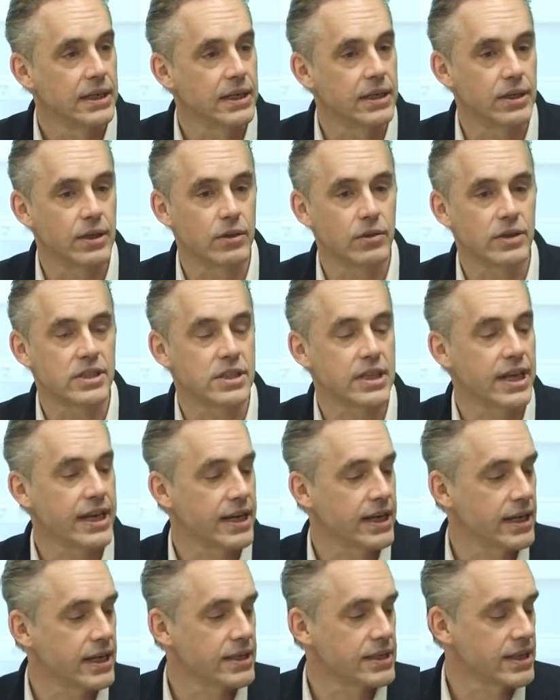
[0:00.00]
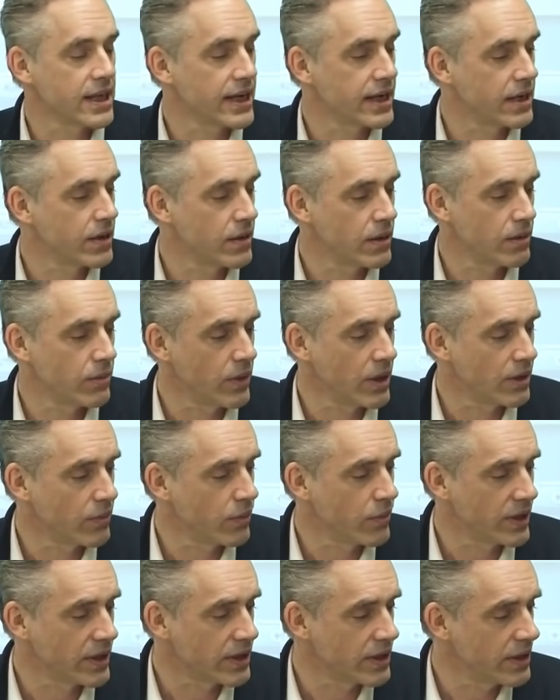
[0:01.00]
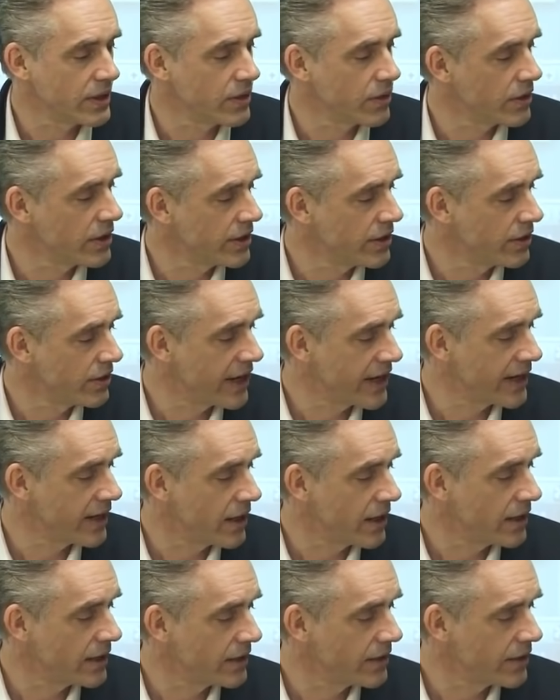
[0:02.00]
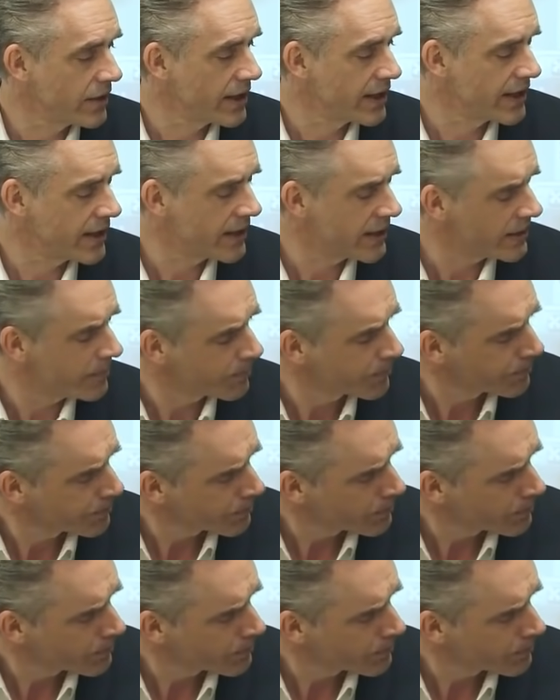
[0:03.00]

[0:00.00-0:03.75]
You know, it's like what you're like a